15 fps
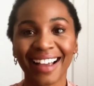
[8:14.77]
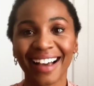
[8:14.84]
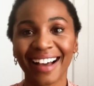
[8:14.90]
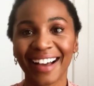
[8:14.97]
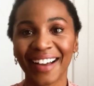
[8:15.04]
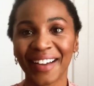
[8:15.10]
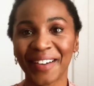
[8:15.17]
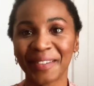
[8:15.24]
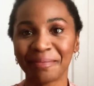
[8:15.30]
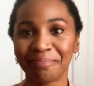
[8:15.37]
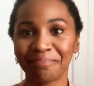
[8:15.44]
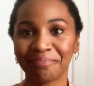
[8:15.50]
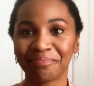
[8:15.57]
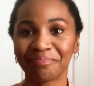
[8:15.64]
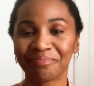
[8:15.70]
I'm
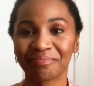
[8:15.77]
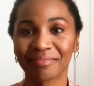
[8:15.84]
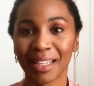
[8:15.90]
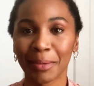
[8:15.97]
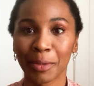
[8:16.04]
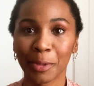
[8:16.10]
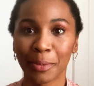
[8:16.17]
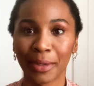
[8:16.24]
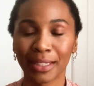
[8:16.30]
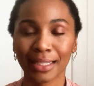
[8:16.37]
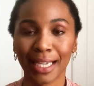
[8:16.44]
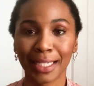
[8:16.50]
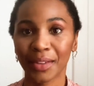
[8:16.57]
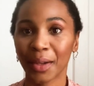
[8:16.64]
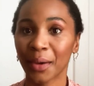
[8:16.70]
super
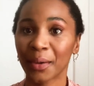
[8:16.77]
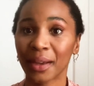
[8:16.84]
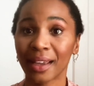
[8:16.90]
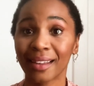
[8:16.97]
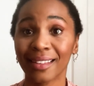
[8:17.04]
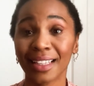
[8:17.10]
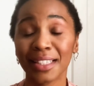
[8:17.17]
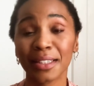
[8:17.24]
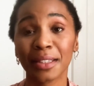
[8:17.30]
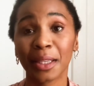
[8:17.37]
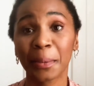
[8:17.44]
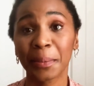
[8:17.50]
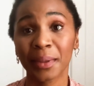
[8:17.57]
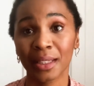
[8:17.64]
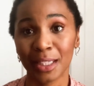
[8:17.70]
excited. Okay, that
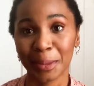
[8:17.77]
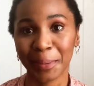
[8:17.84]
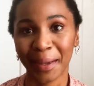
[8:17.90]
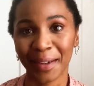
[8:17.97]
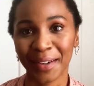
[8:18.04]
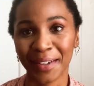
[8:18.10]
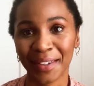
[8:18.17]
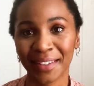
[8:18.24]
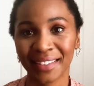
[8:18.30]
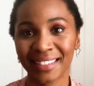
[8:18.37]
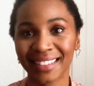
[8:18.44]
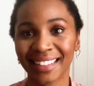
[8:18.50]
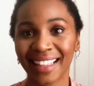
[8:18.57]
completes my haul.